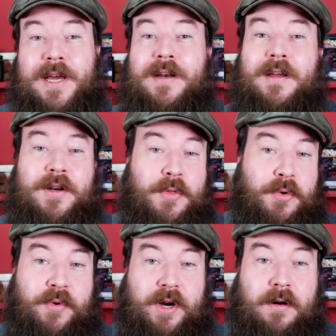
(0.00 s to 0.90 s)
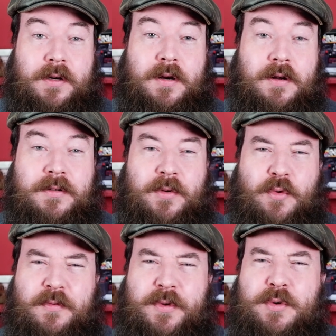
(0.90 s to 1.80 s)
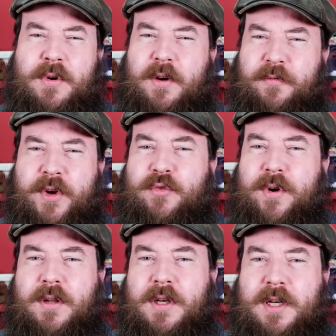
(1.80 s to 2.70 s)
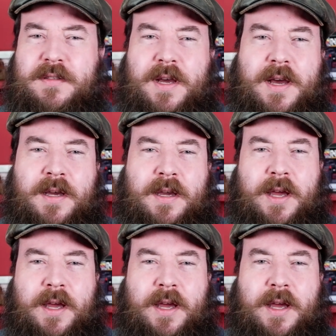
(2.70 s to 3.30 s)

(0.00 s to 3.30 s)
Yet another reader called the review a vitriolic attack